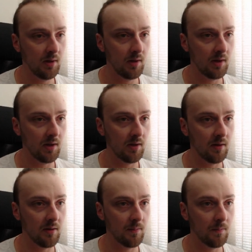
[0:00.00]

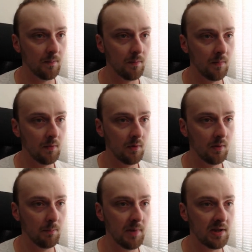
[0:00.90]
And
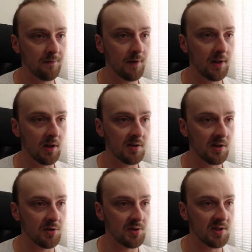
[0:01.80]
making vertical
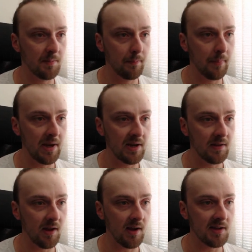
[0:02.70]
sections is a pain in
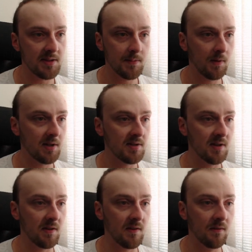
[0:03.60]
the ass, let's say that.